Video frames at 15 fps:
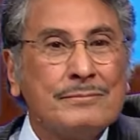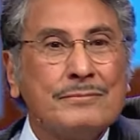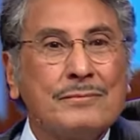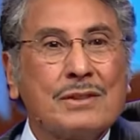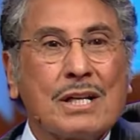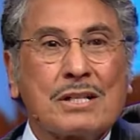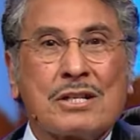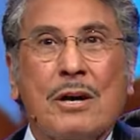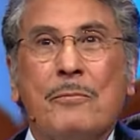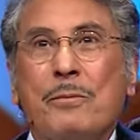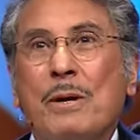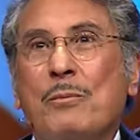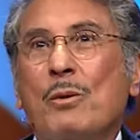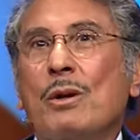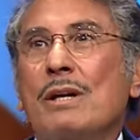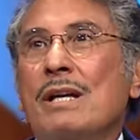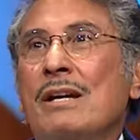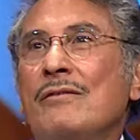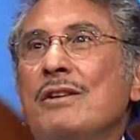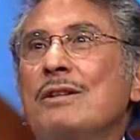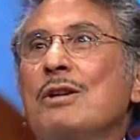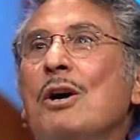There are some people
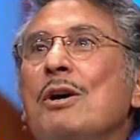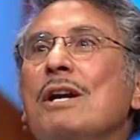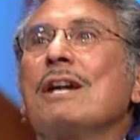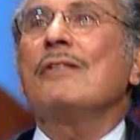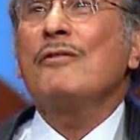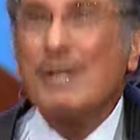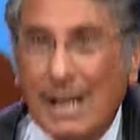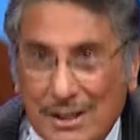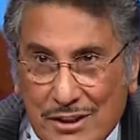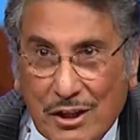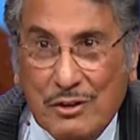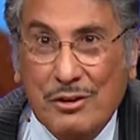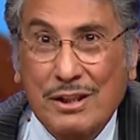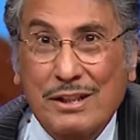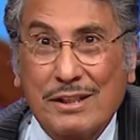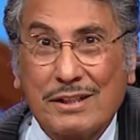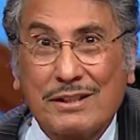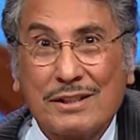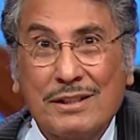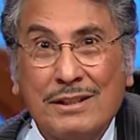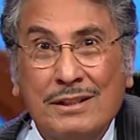even don't give God the credit.